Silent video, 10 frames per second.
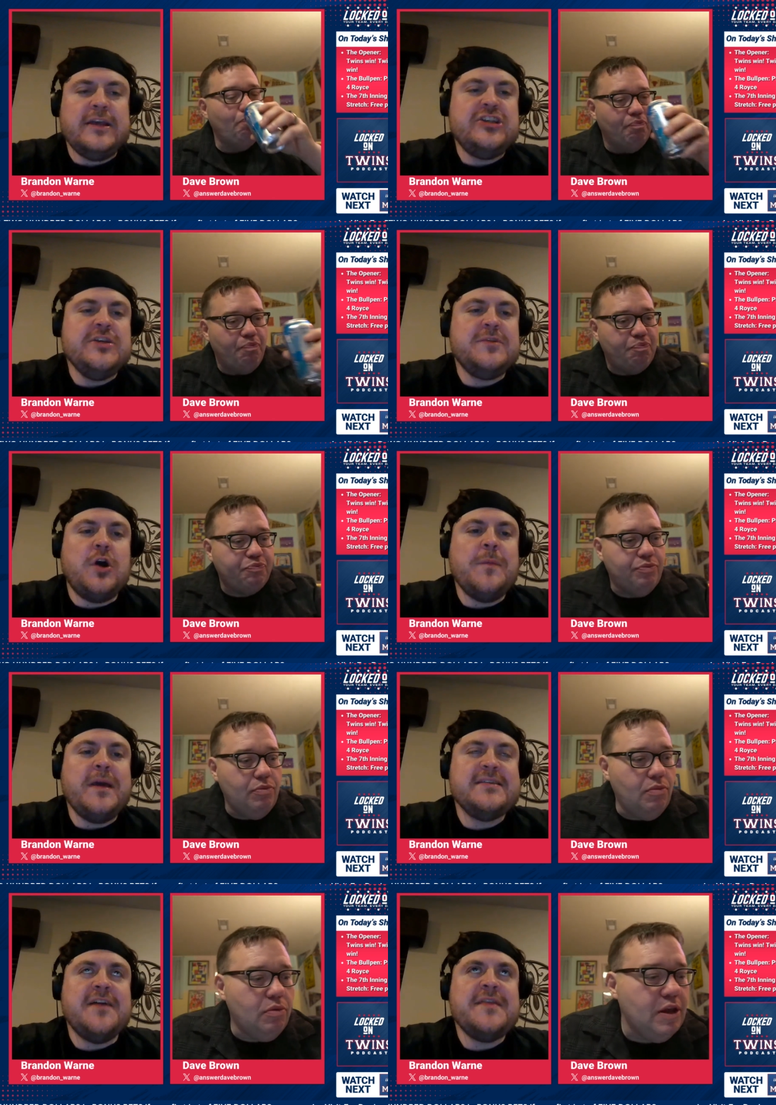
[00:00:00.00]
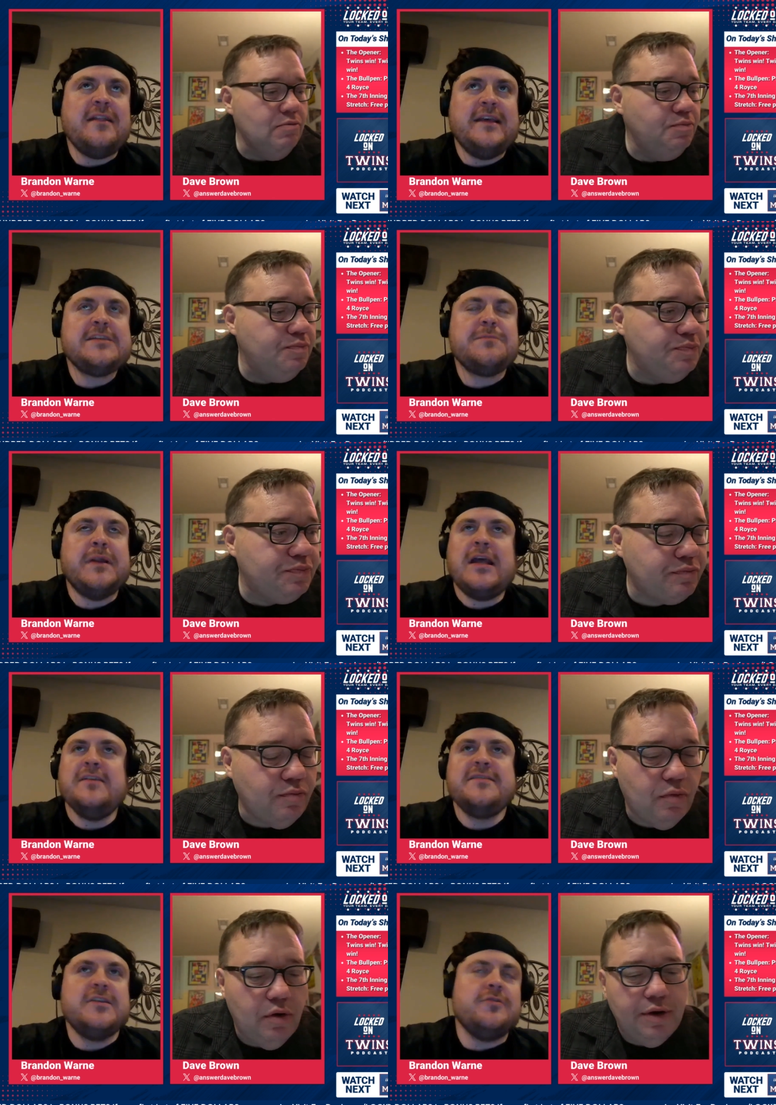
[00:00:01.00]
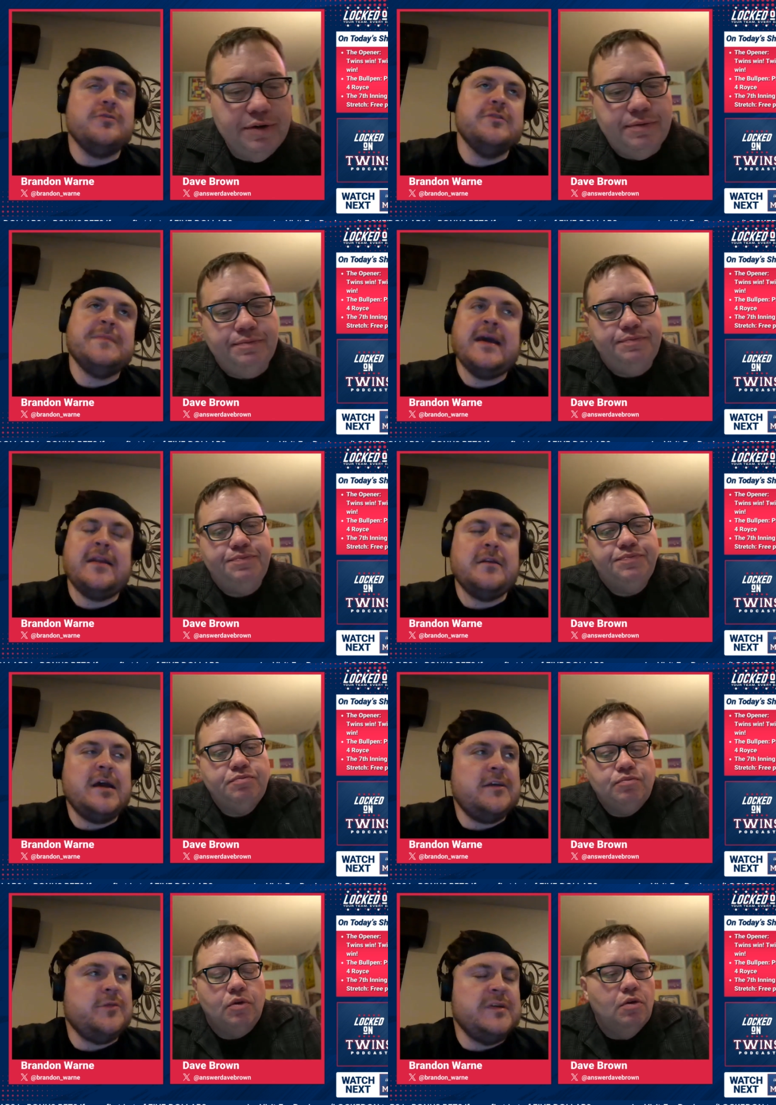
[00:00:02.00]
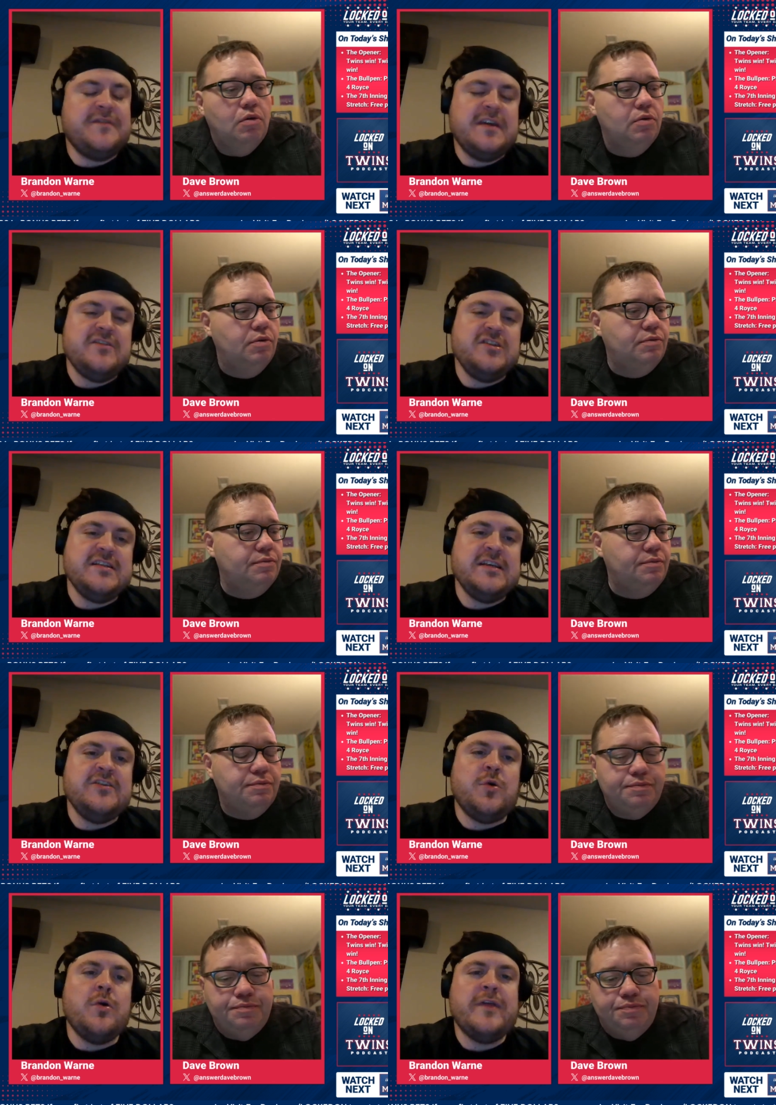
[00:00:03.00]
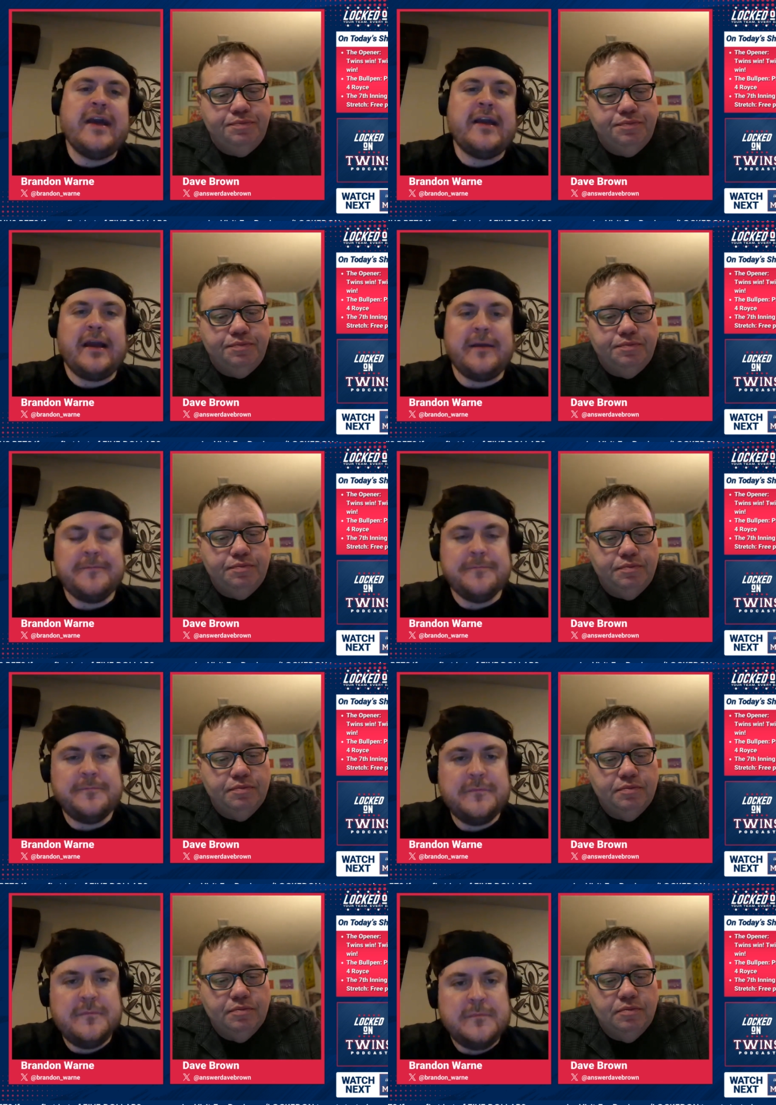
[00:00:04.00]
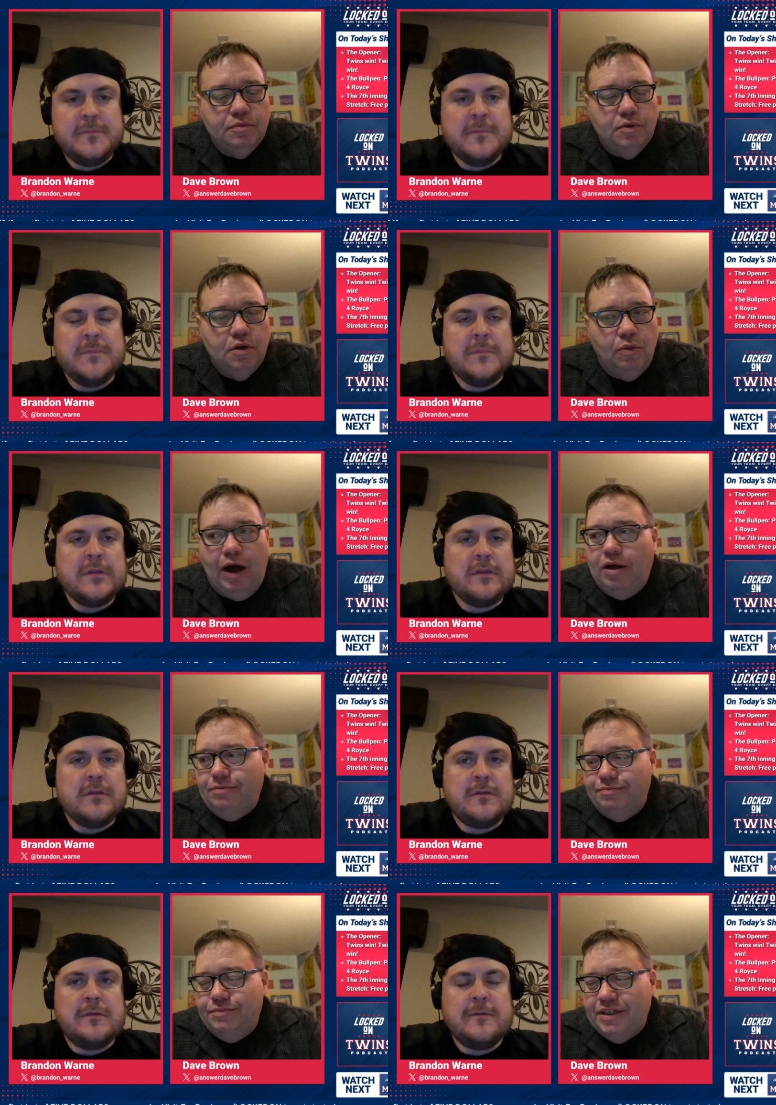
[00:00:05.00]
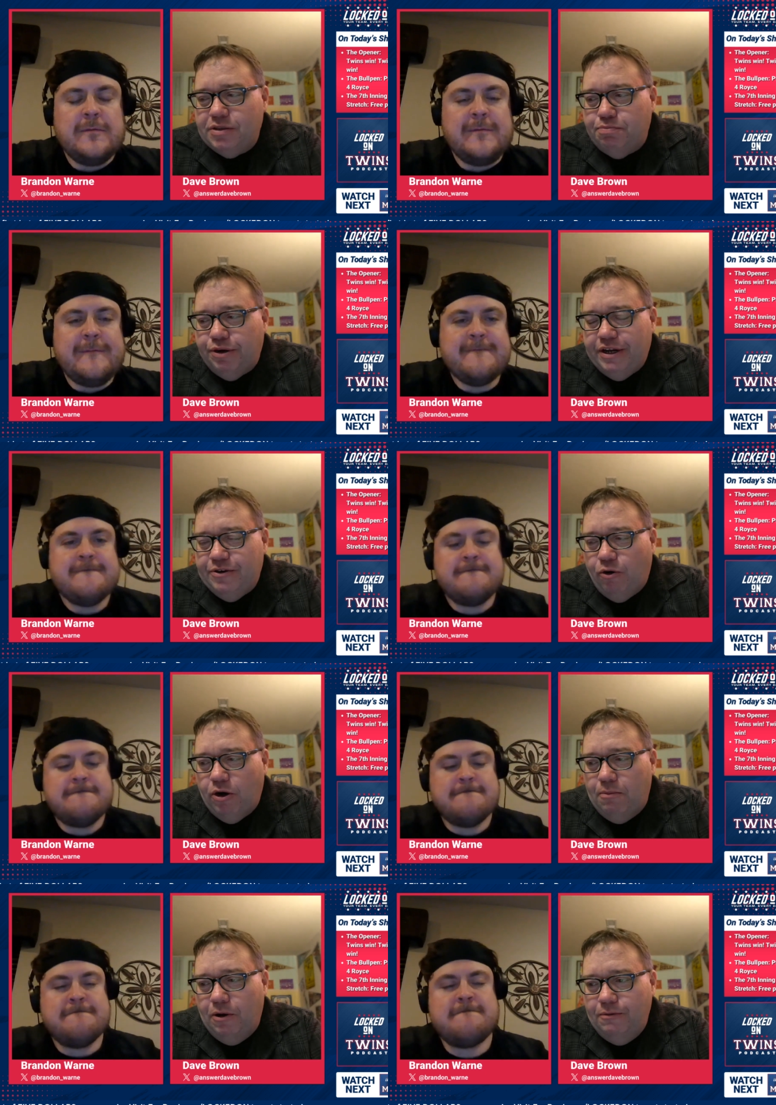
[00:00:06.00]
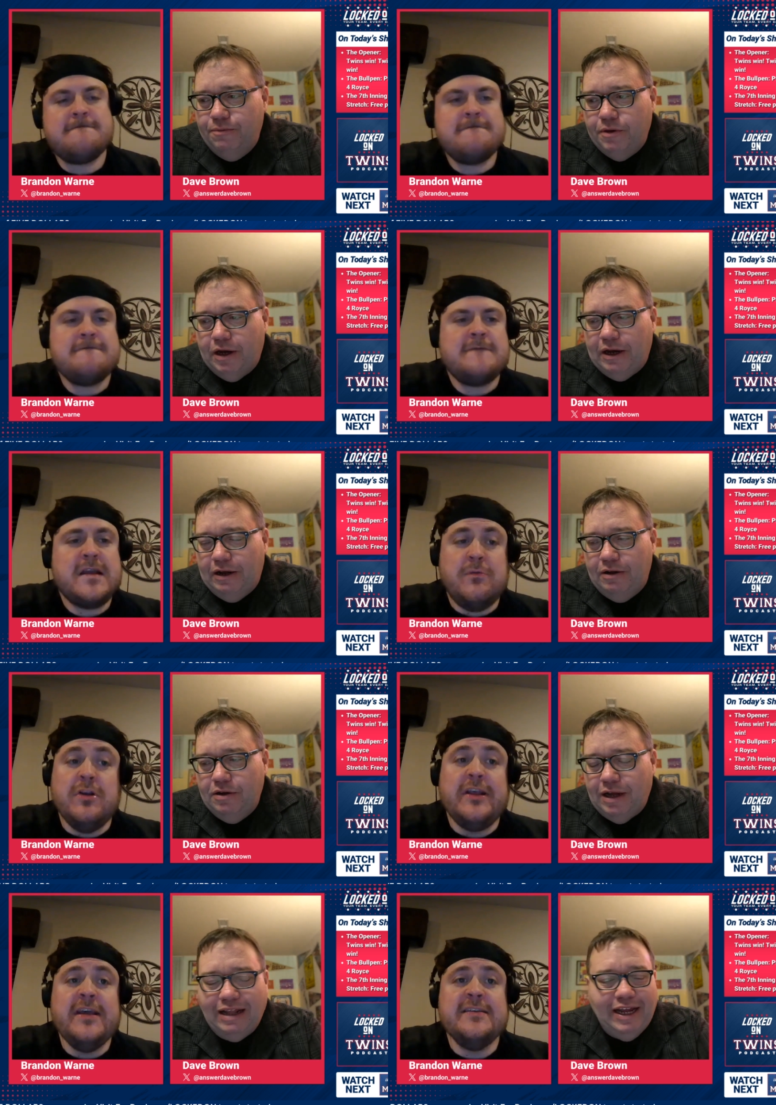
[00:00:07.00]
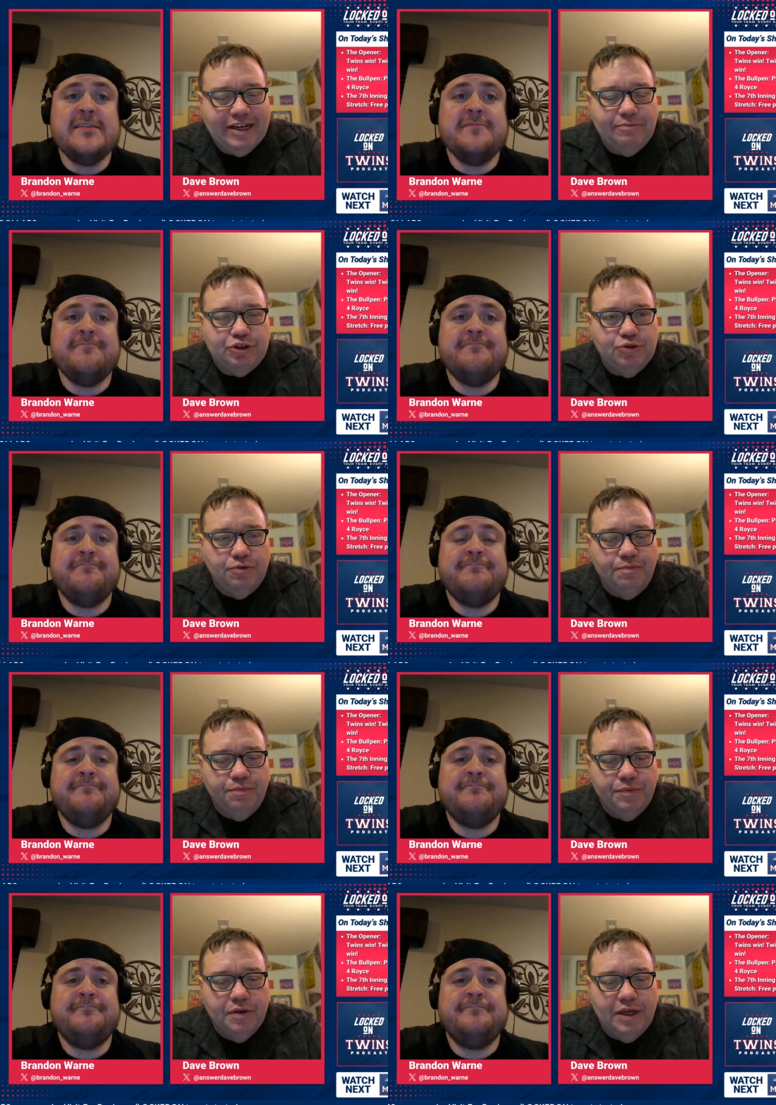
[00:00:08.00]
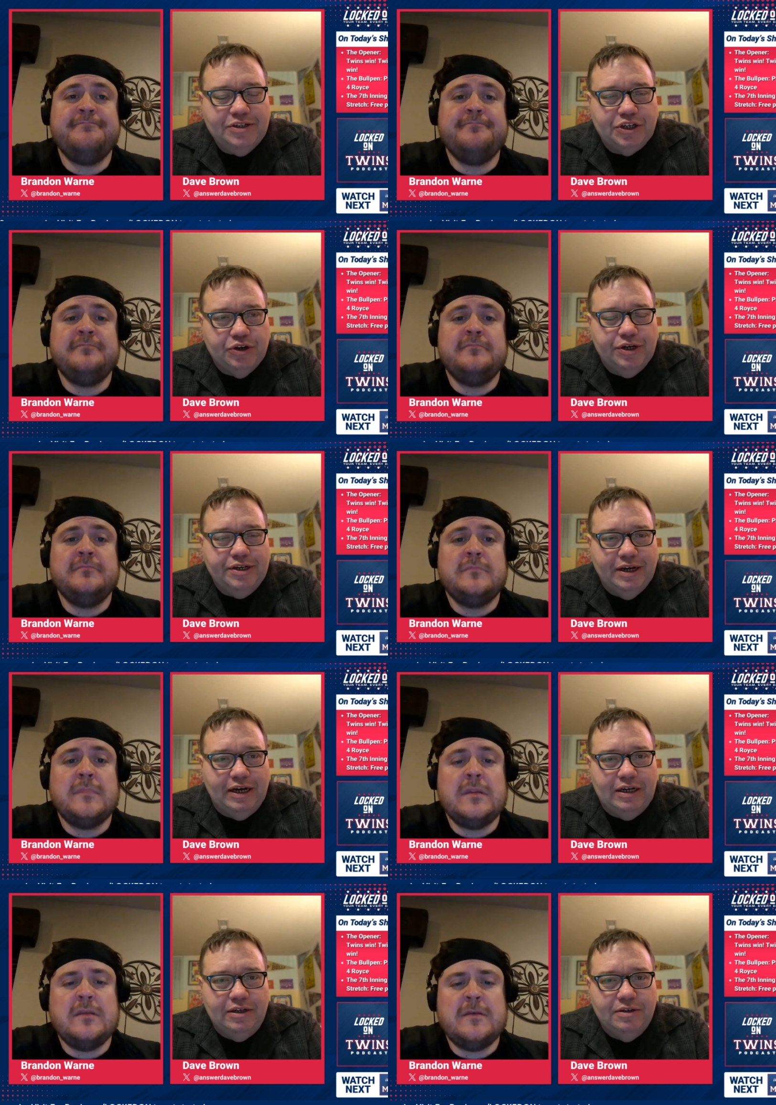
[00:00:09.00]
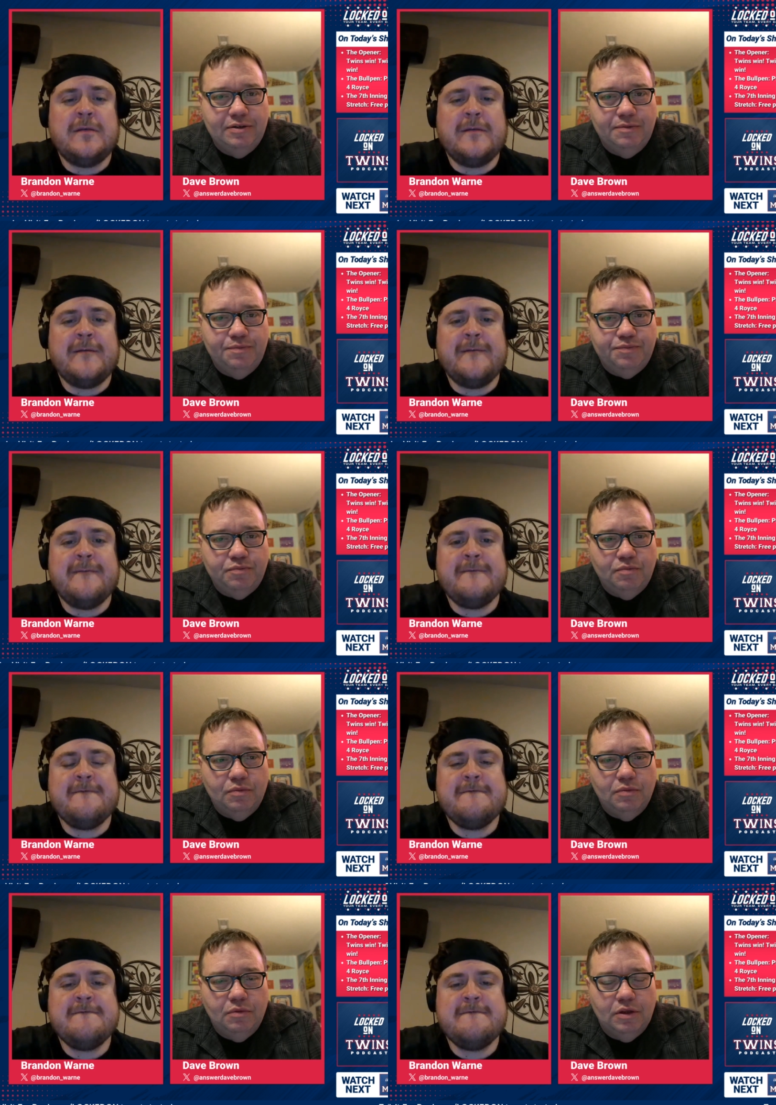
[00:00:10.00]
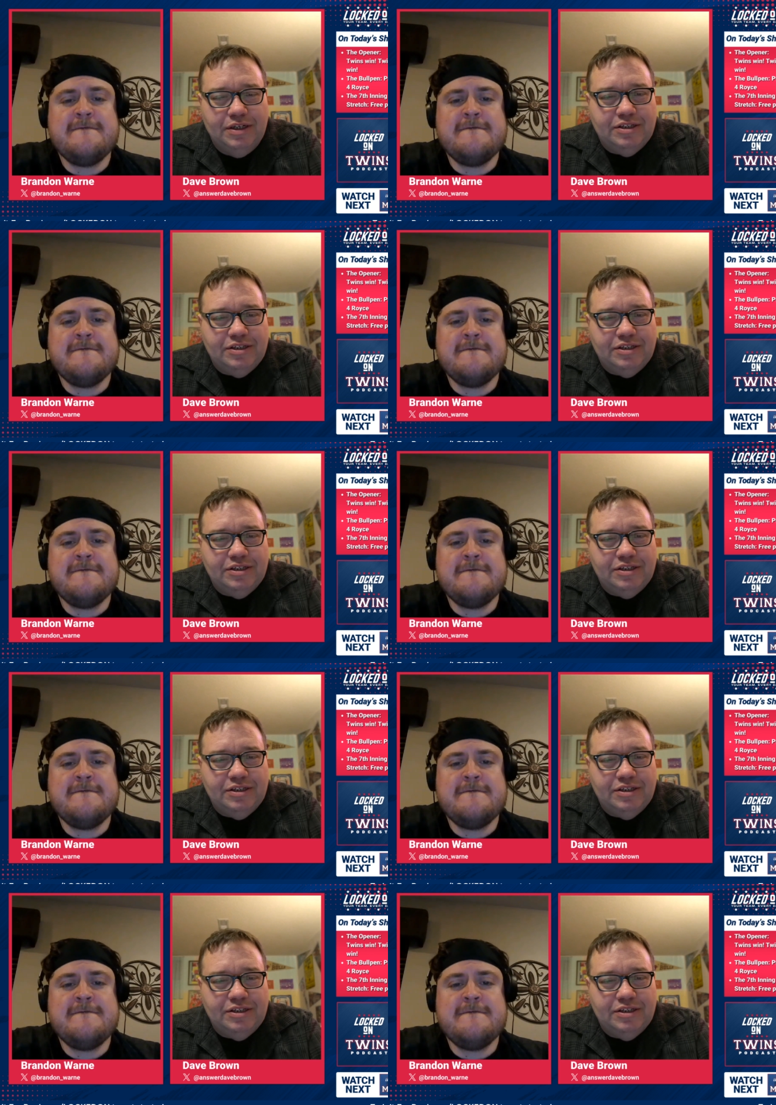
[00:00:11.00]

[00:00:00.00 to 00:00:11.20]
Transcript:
Speaker 1: like jim thome is on that list but nelson cruz man uh, twins fans just adore that guy
Speaker 2: well, he's pretty adorable. Uh, he really I is. like him too. He's a good. Uh, he